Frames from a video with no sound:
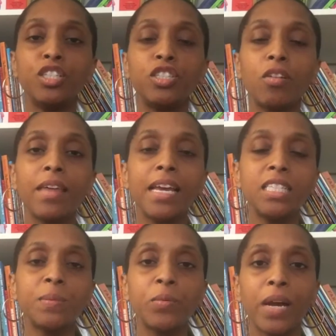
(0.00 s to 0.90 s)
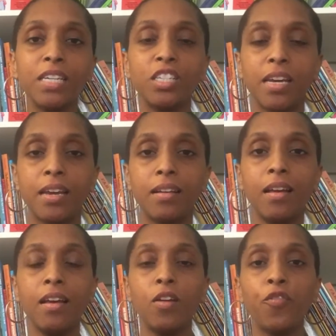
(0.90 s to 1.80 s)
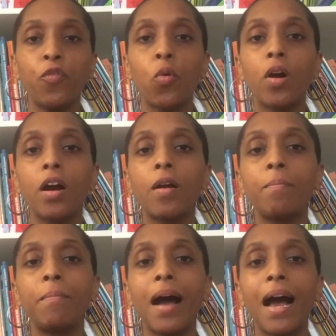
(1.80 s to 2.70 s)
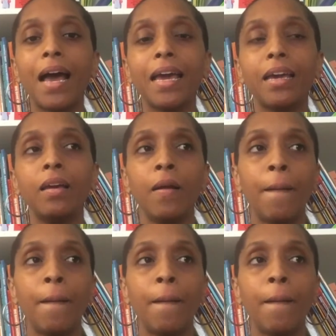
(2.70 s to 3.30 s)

So the inspiration for my